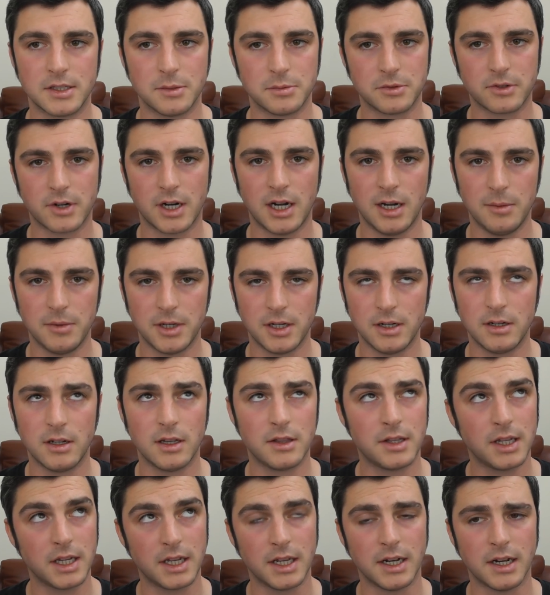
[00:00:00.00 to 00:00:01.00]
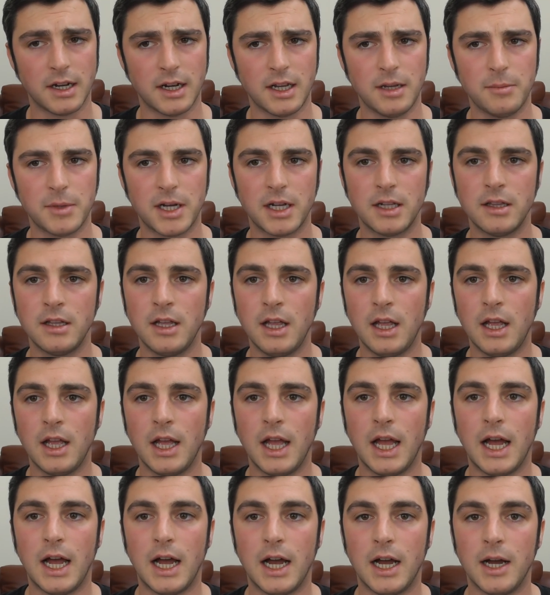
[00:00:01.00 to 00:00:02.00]
subscriber, I think in an email,
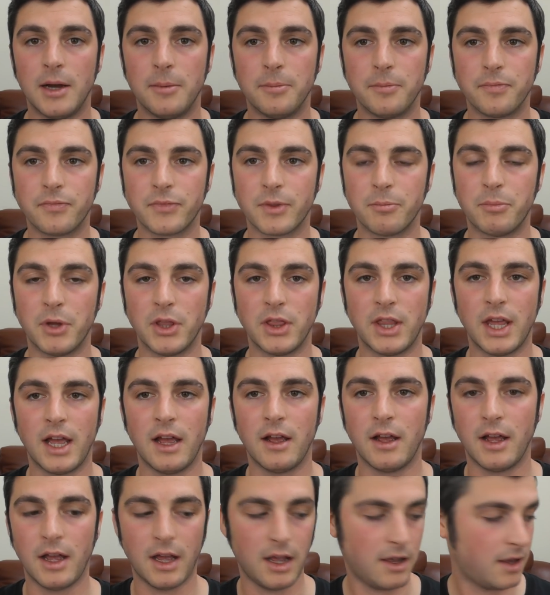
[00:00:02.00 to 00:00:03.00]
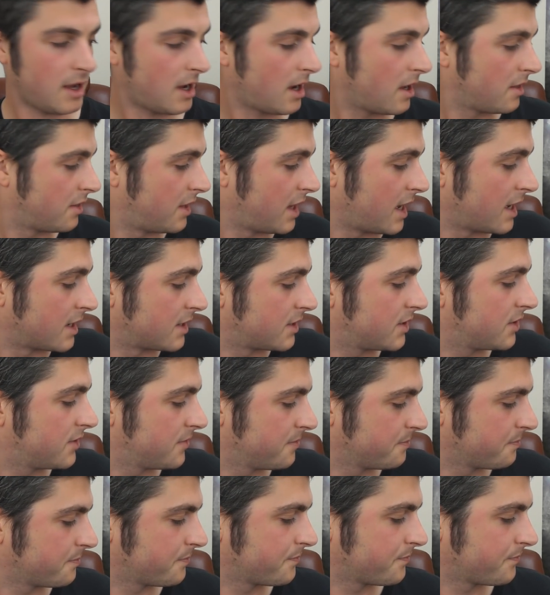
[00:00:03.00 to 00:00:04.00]
but there, this...
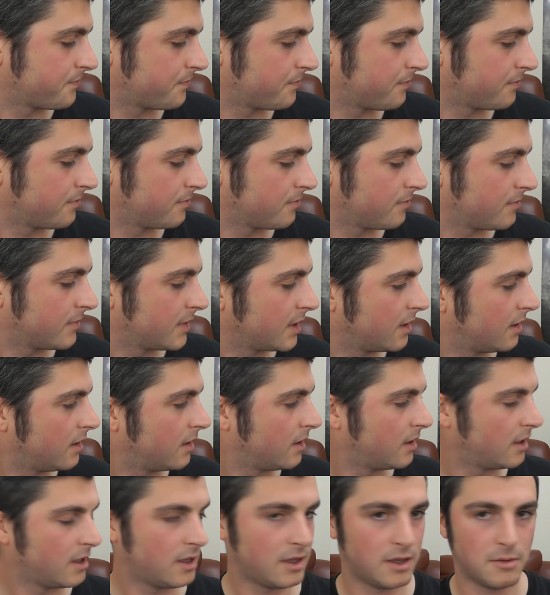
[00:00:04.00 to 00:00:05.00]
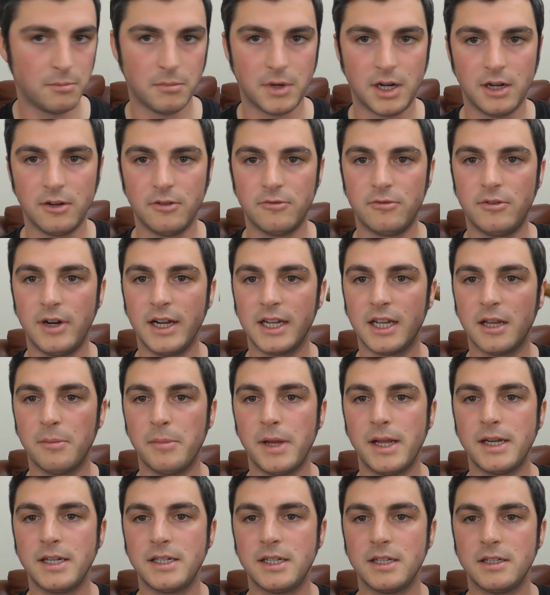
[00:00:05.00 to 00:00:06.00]
my
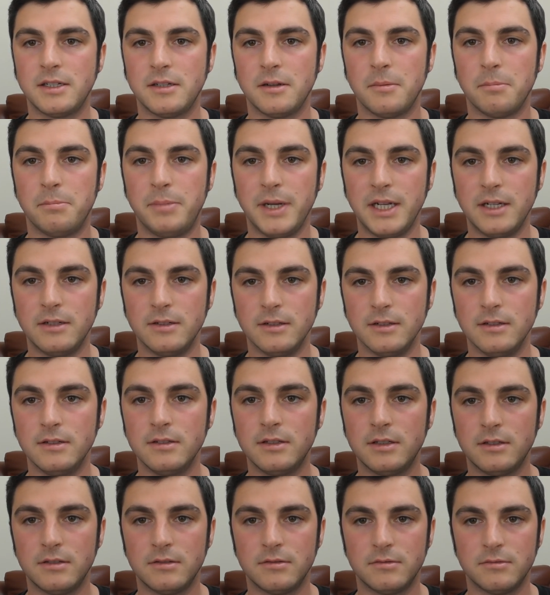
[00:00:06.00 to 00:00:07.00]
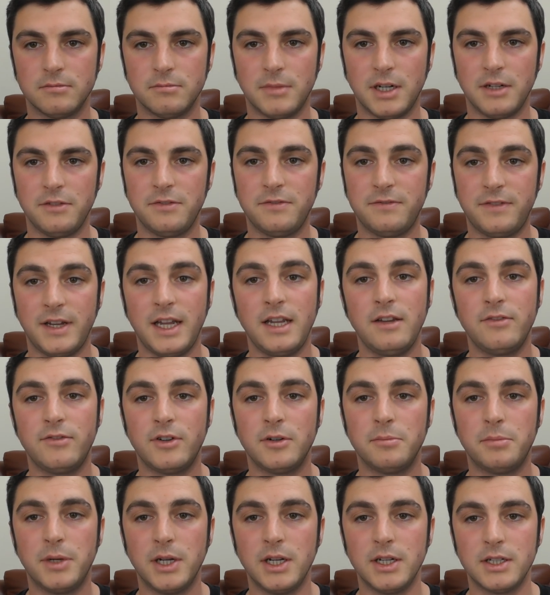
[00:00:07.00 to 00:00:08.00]
recommended build, my
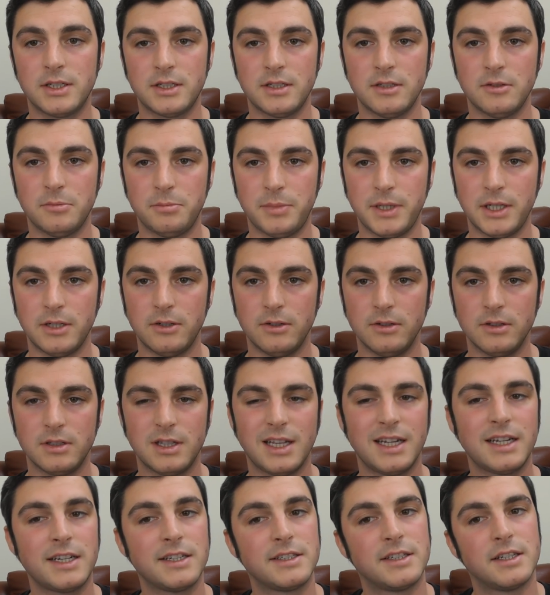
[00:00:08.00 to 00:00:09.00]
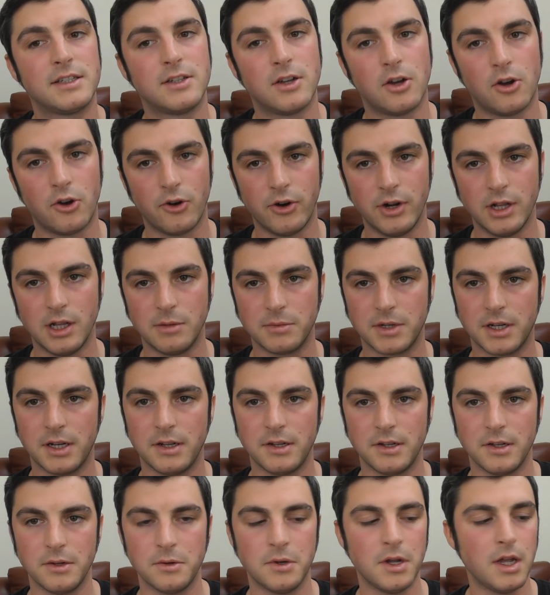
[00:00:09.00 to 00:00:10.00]
favourite personal build, like a tutorial I'm
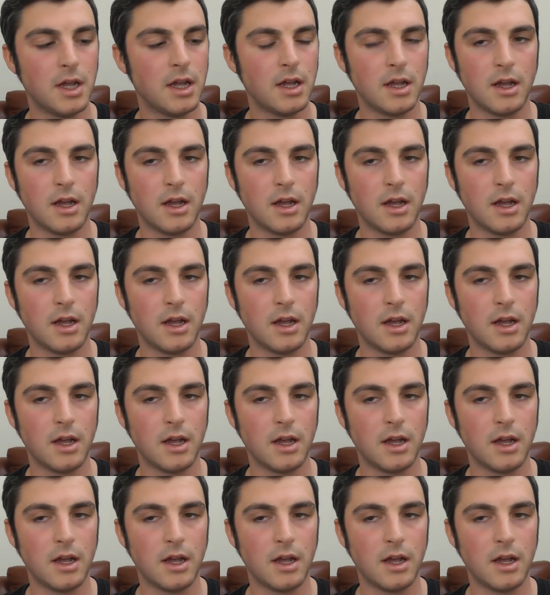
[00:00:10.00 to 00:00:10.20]
going to do,